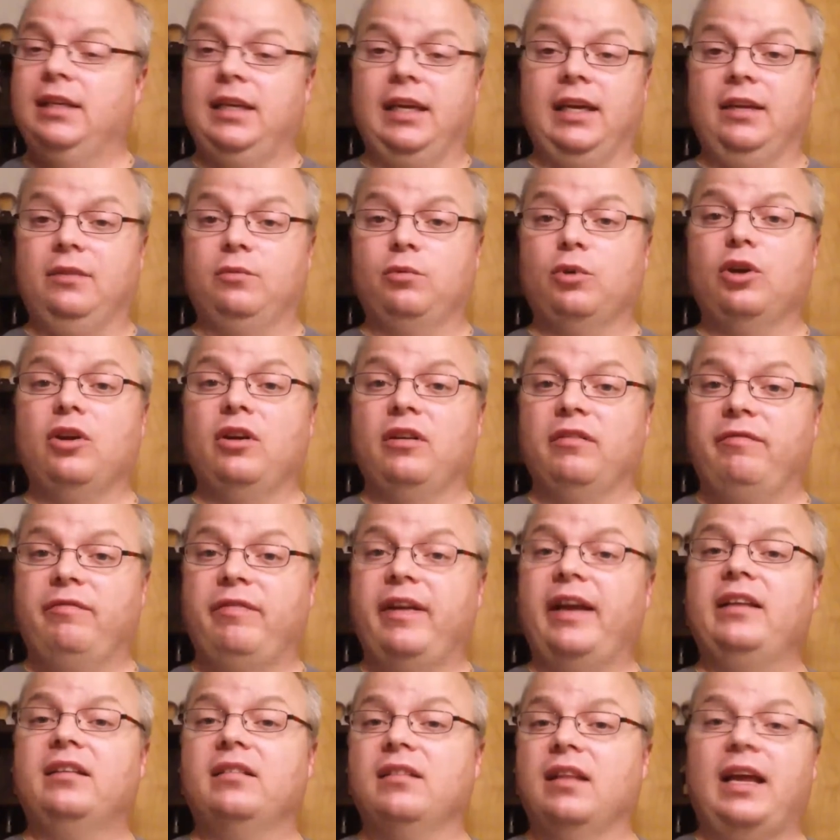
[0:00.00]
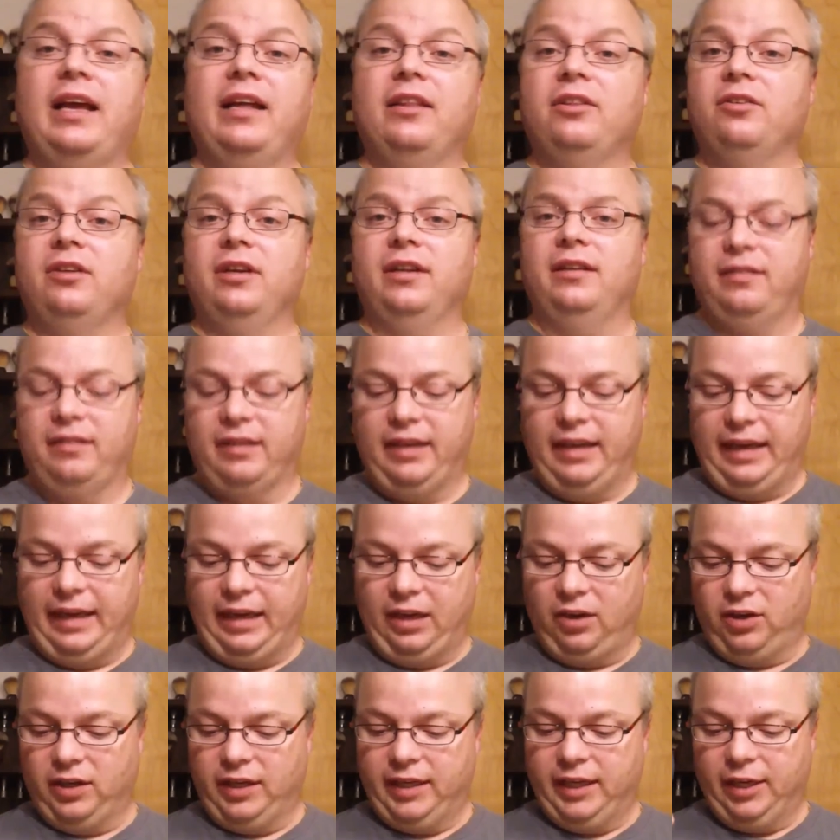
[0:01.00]
And we're going to face lather it and see
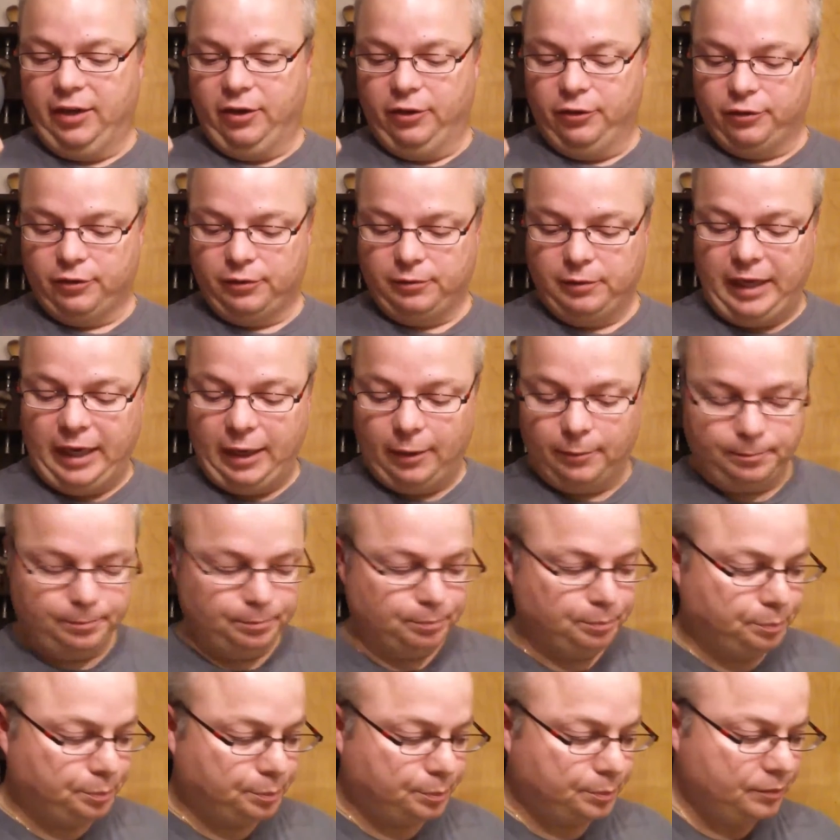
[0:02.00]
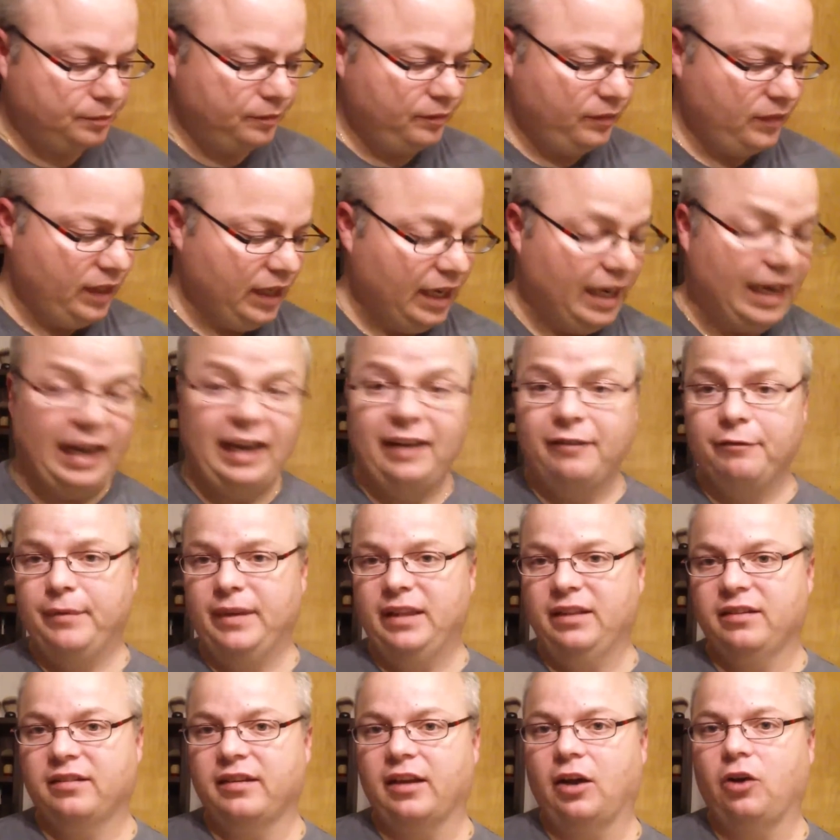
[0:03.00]
how it goes. Now, I have
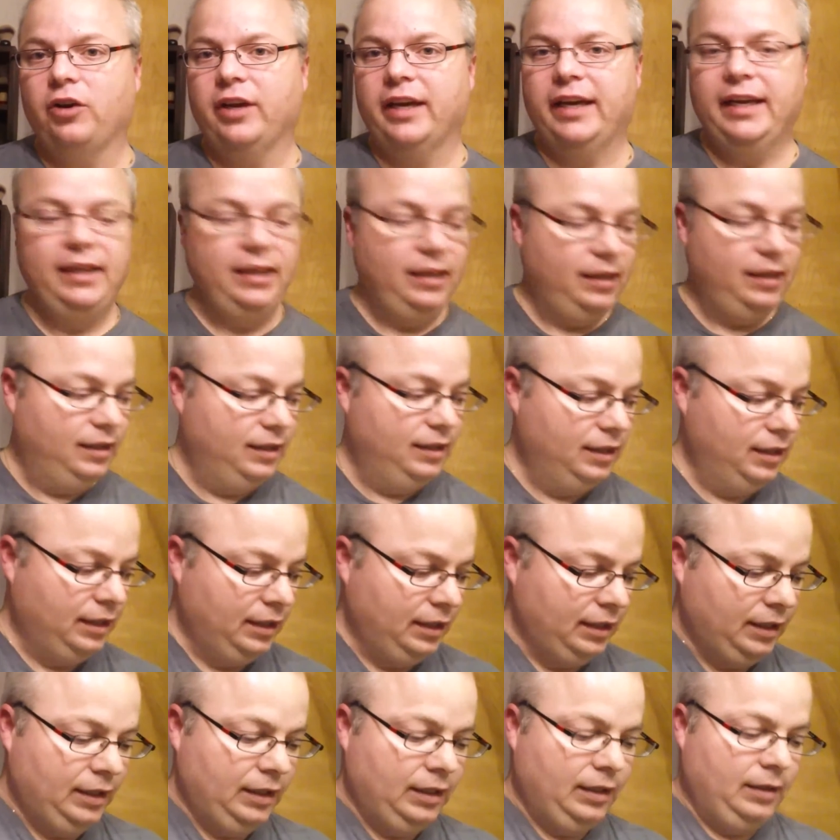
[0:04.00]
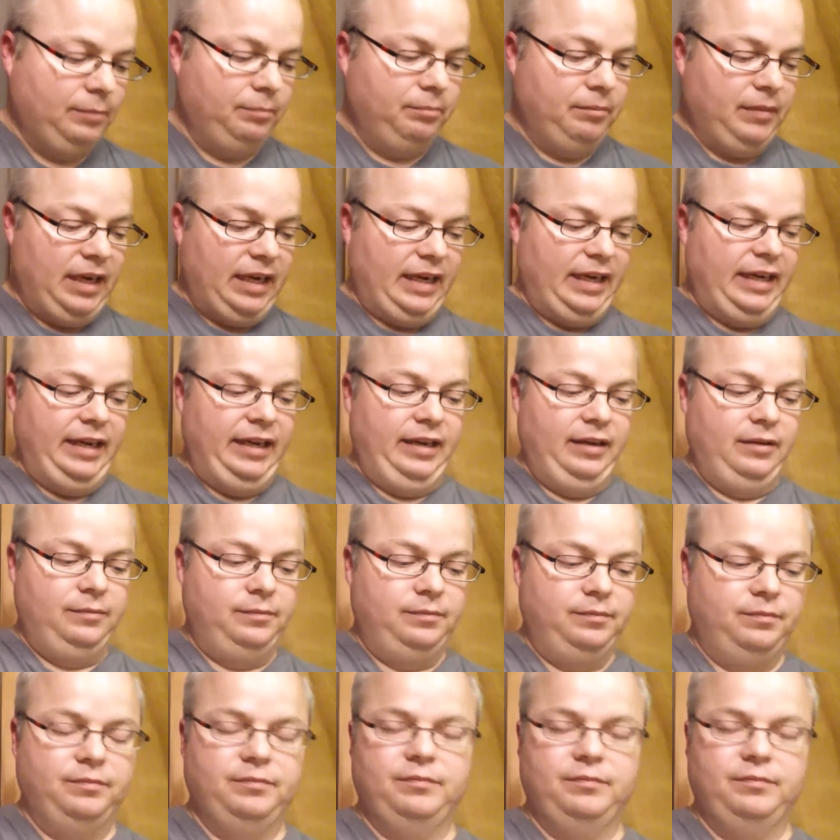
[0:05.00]
been soaking my